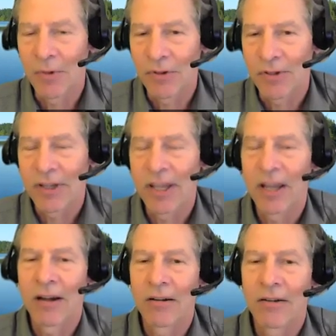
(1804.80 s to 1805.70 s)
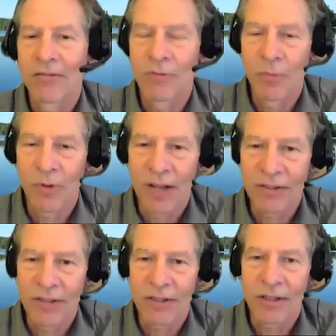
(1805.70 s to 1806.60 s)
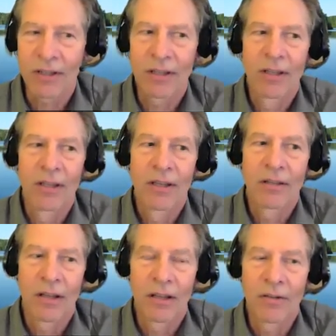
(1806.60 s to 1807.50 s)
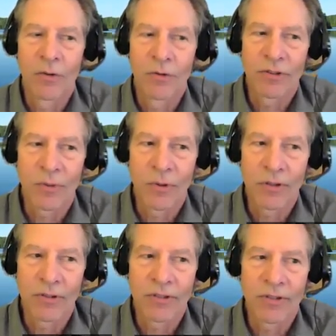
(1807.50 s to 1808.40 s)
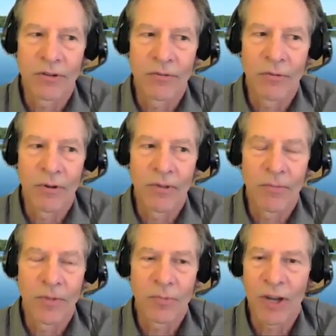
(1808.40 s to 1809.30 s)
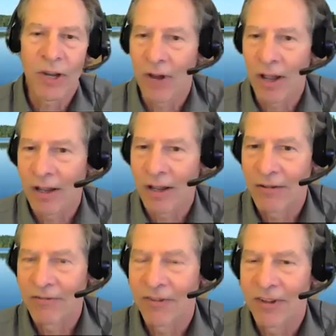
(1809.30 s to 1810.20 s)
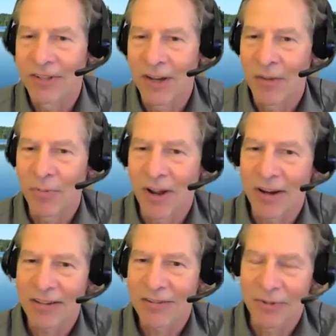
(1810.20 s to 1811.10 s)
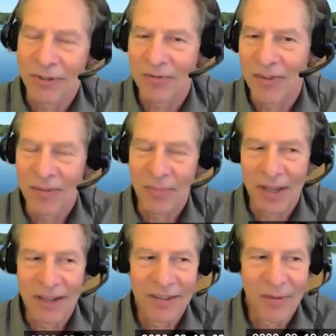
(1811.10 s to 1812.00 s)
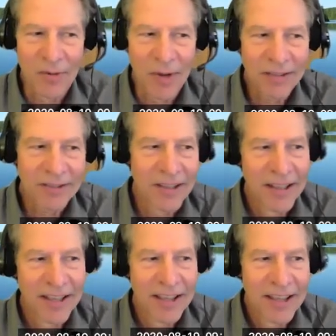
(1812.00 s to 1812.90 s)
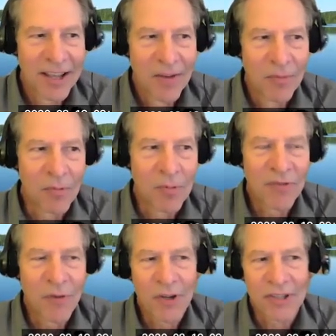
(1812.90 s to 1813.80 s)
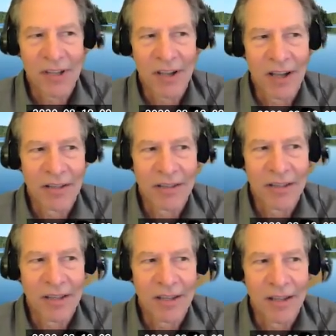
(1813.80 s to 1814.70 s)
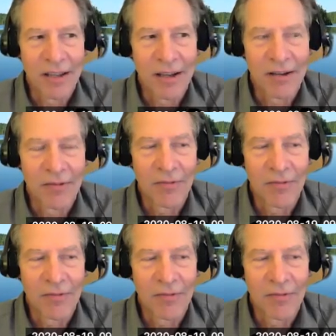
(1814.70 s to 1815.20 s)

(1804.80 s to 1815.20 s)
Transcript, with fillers: personal care, food processing, uh, nutraceuticals and so forth, spray drying of uh, dairy products, which is very big in the Midwest. But we'll be focusing on the uh,